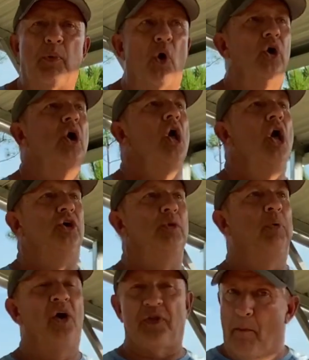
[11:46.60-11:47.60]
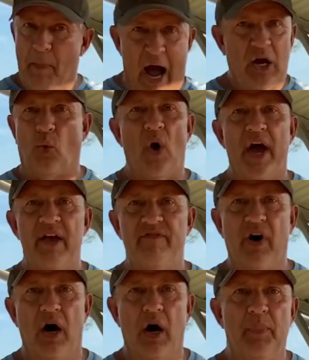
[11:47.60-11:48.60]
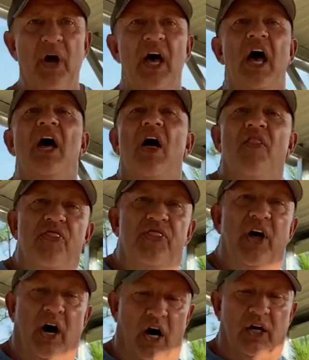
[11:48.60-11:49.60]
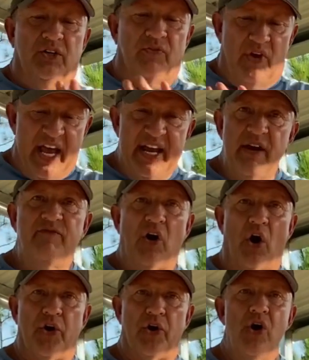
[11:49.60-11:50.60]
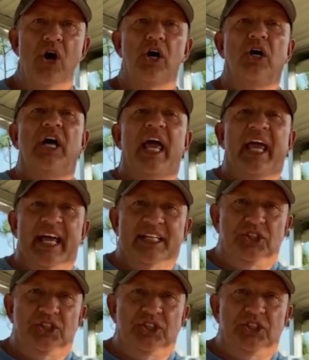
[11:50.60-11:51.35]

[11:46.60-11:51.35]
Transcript: or you plug the microwave up, the inverter, it